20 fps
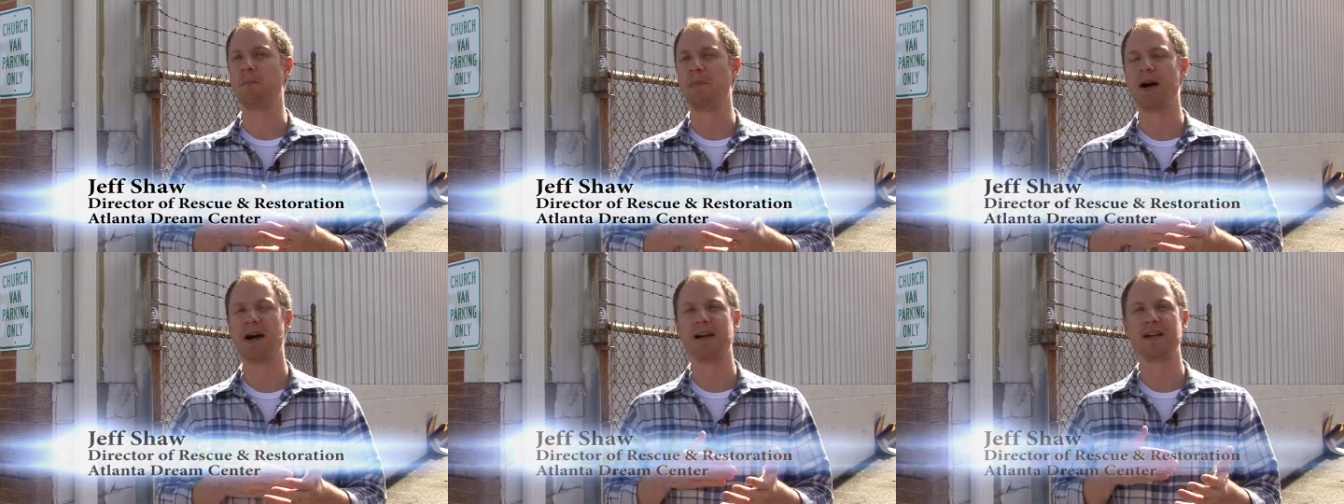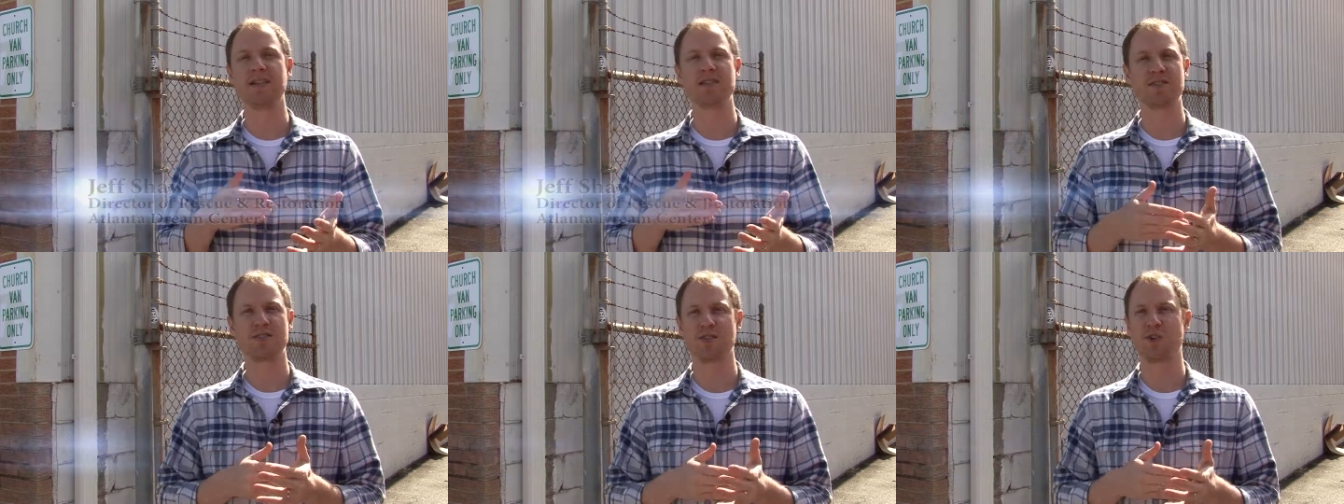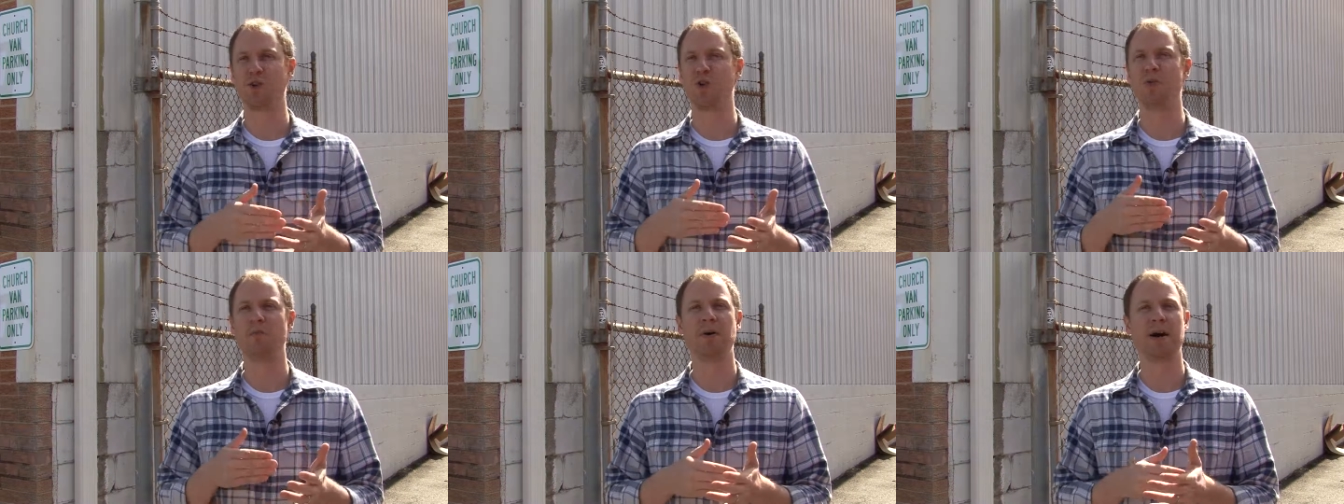mind,
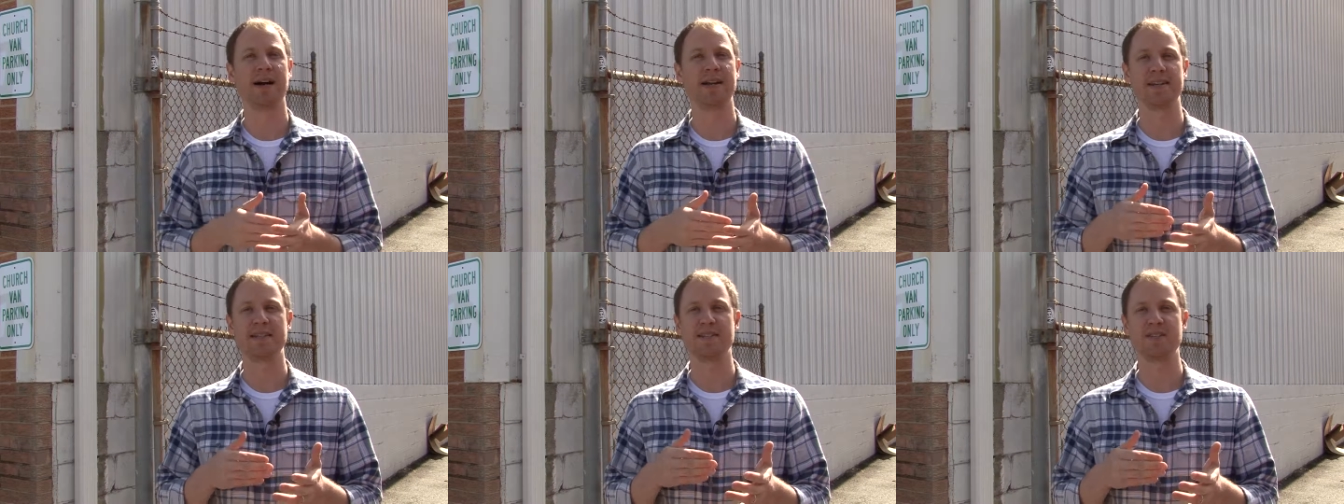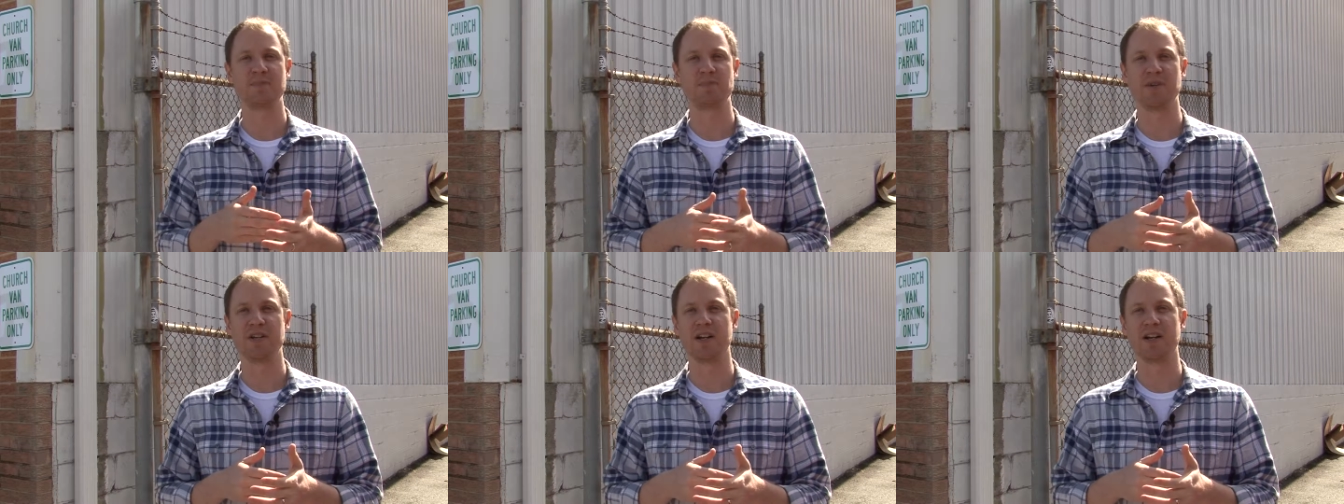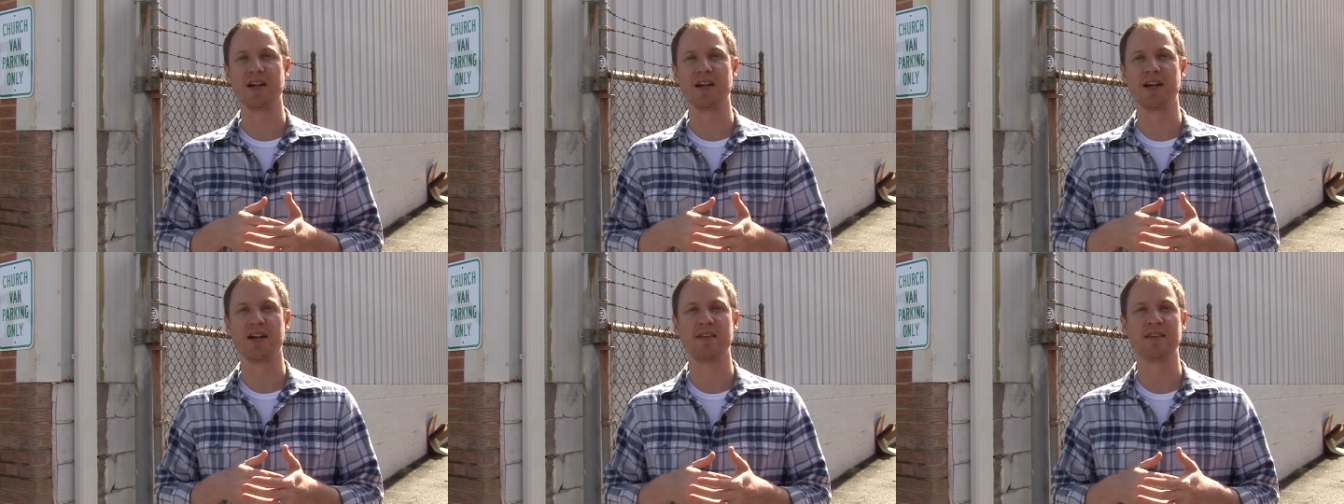soul, body,
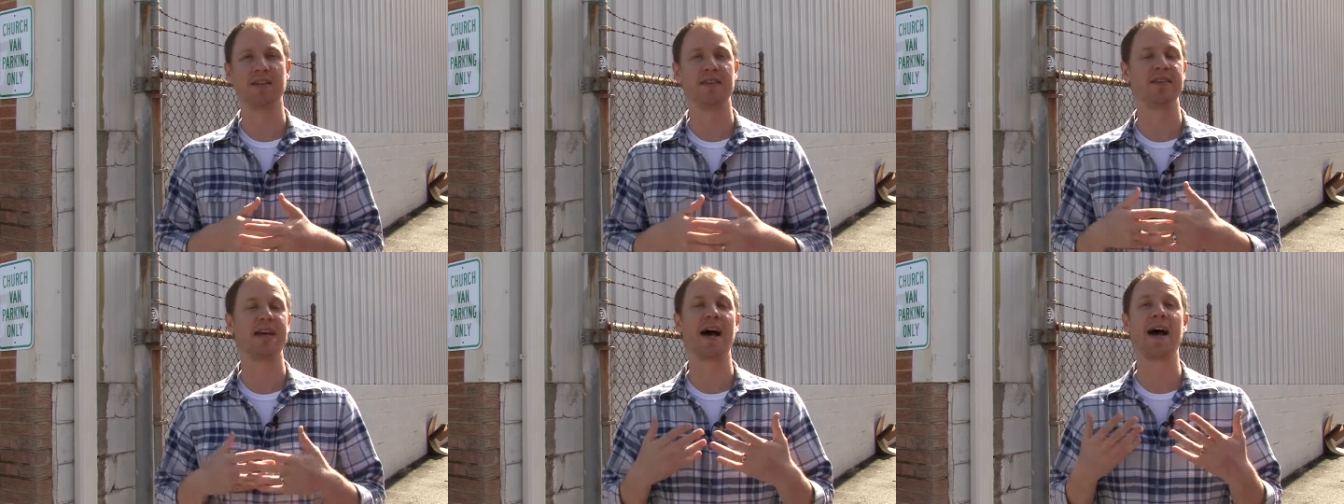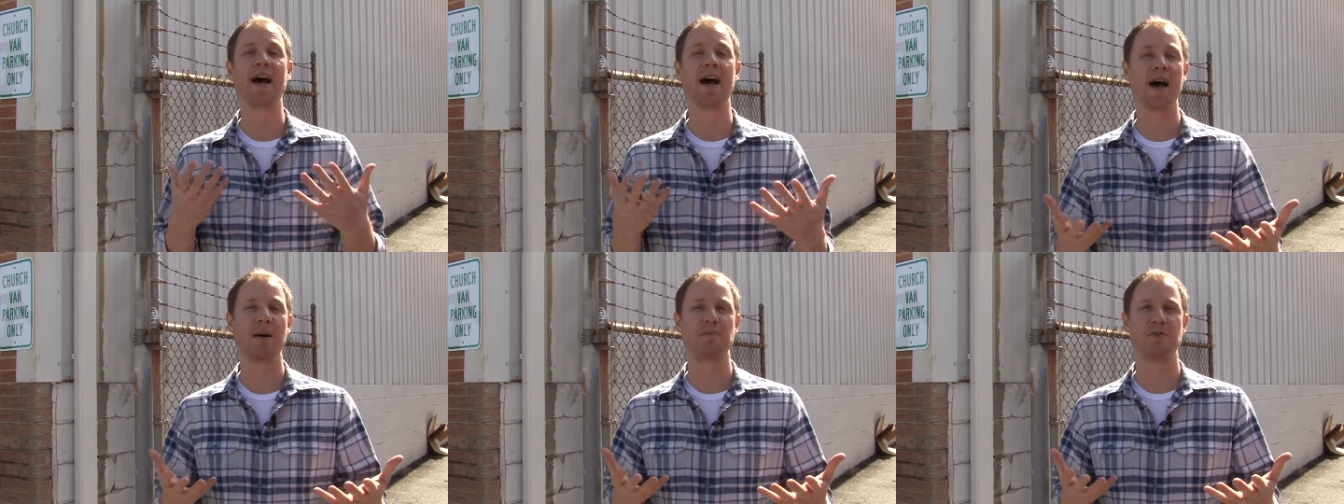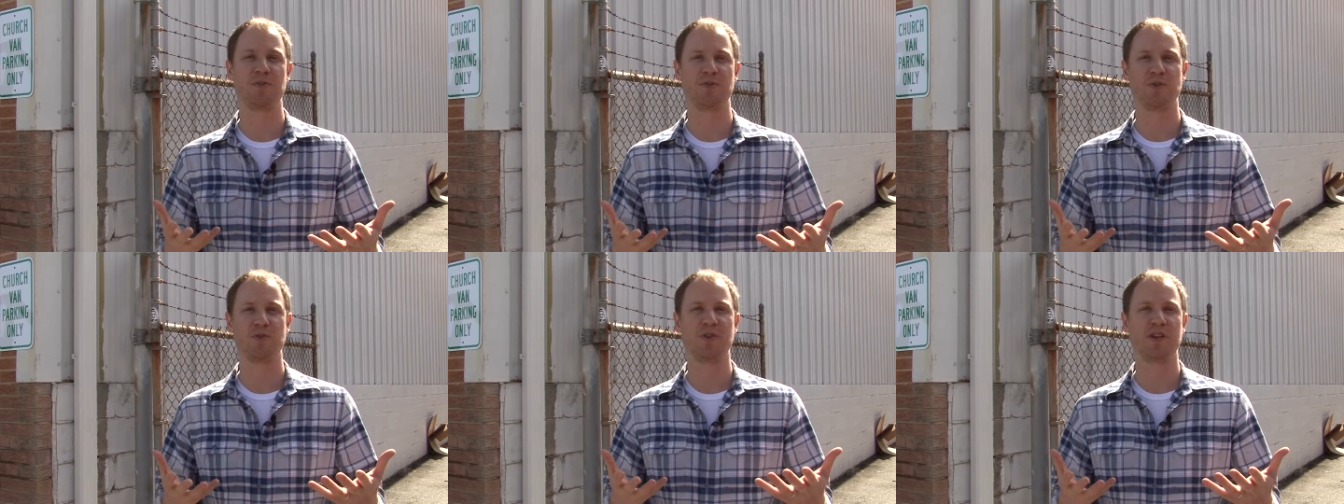spirit, and that that
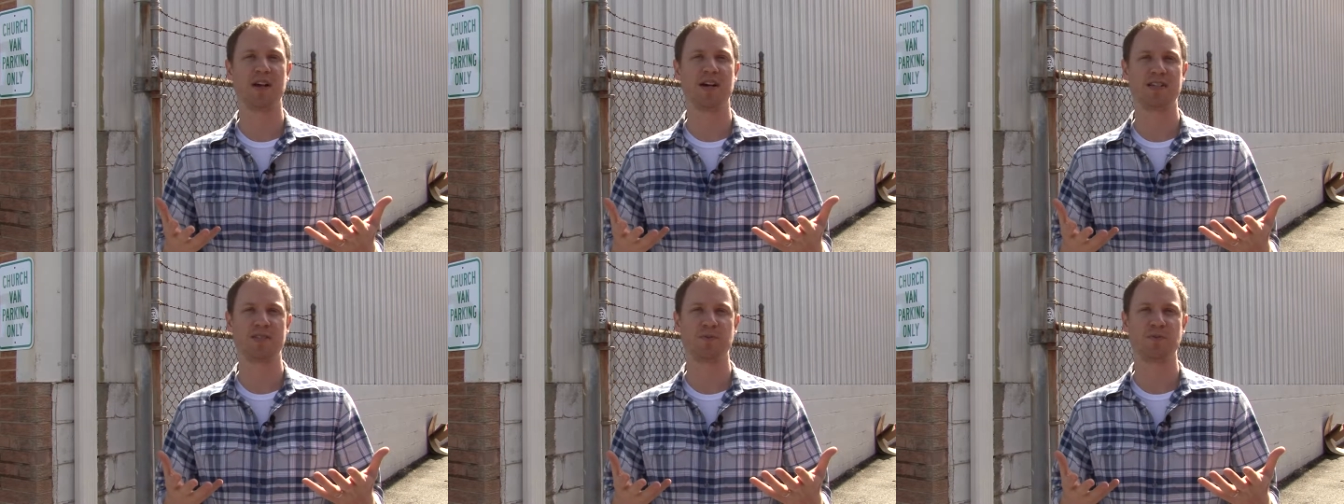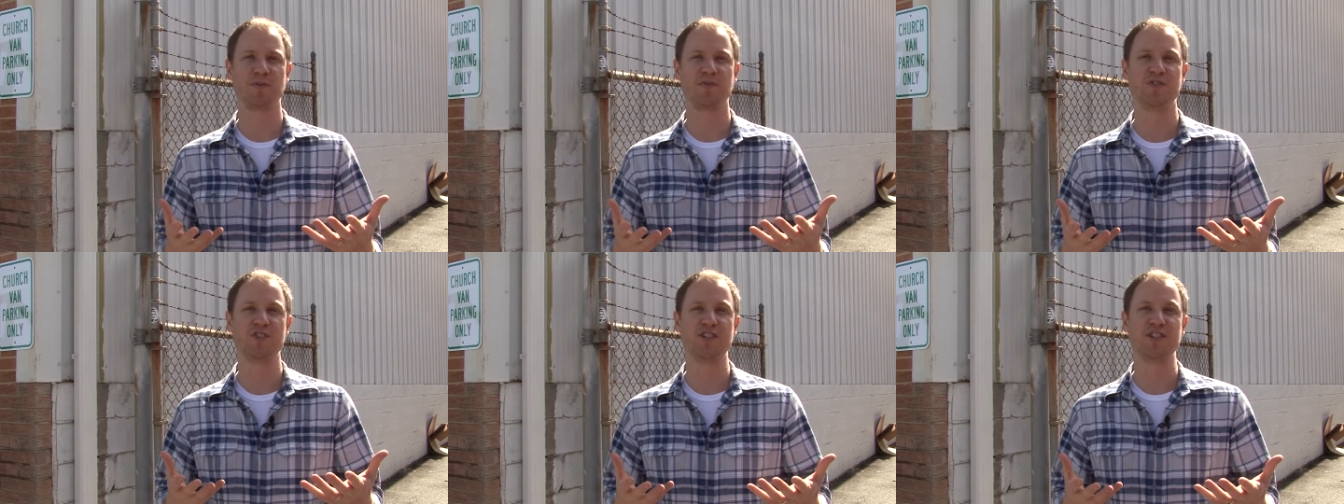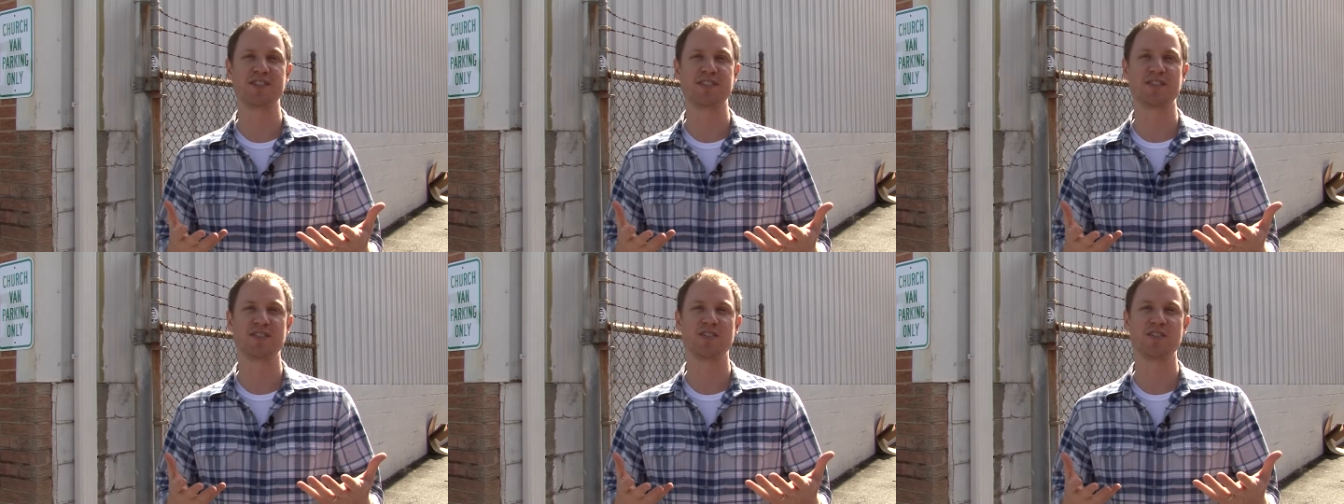happened through the gospel of
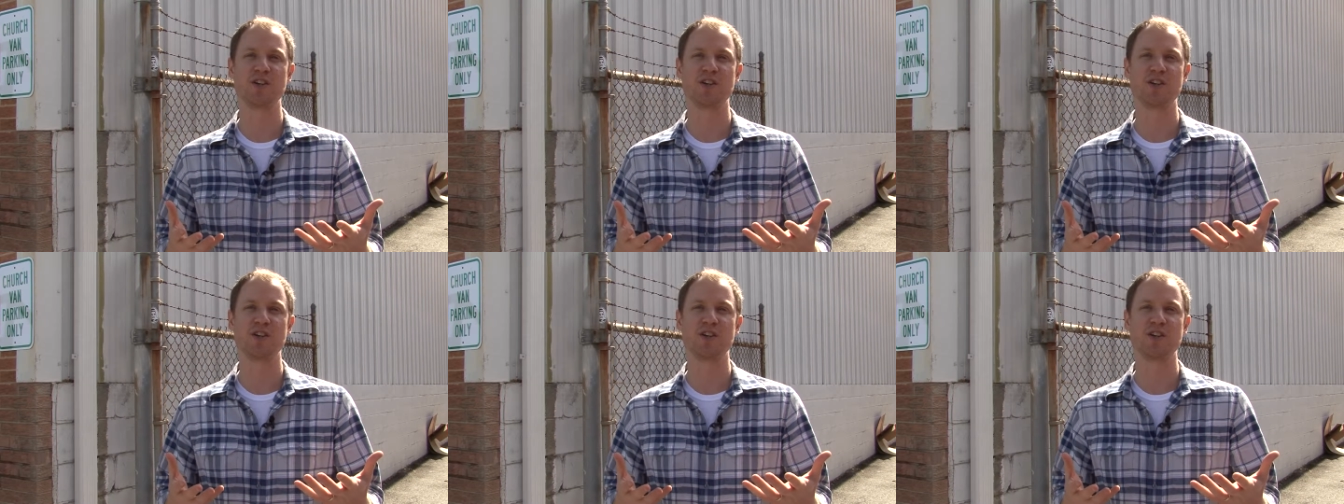Jesus.